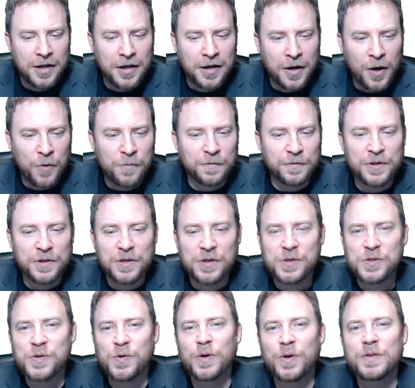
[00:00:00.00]
Hopefully you
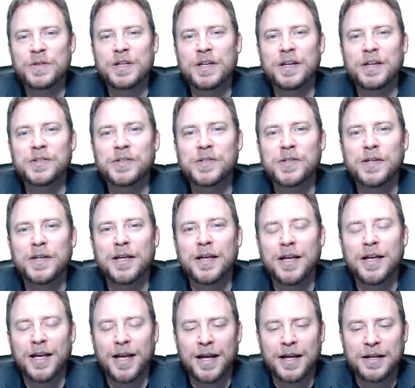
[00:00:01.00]
enjoyed this,
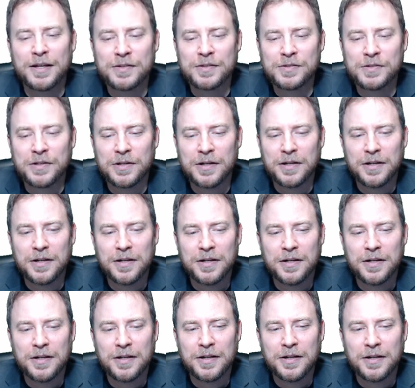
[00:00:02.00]
as it's
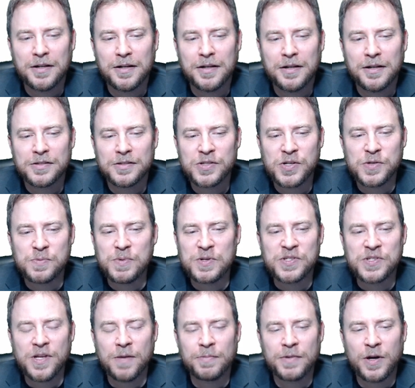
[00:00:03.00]
just been
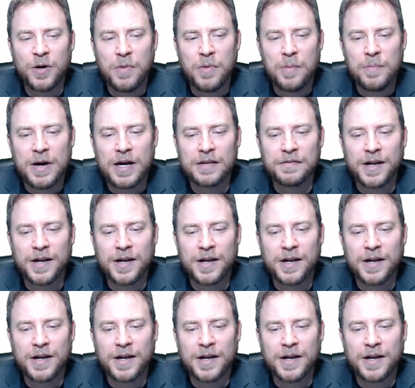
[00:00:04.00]
something on my mind